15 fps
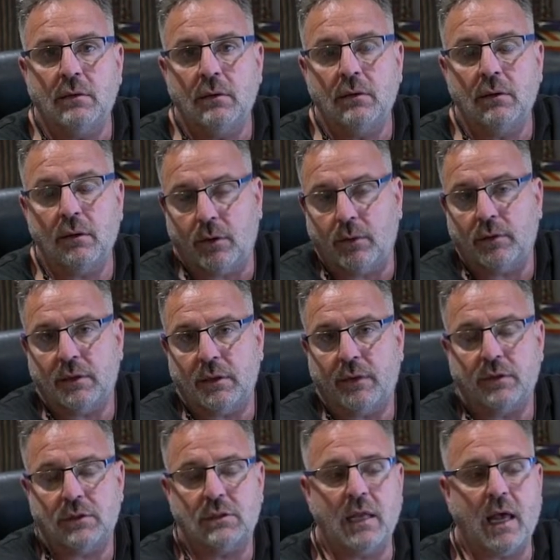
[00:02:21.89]
you know, at the
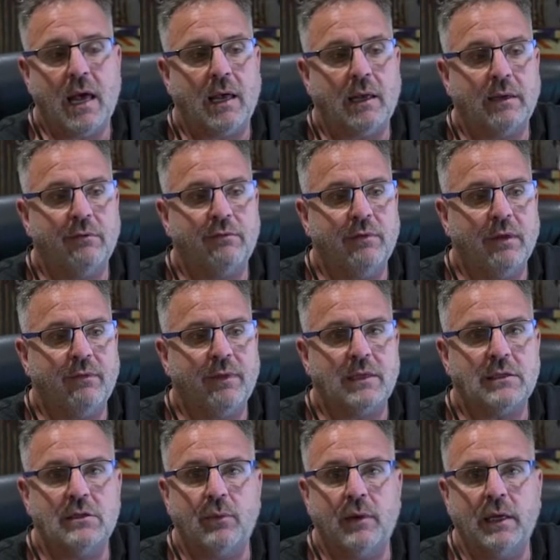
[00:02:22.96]
start, if that's the way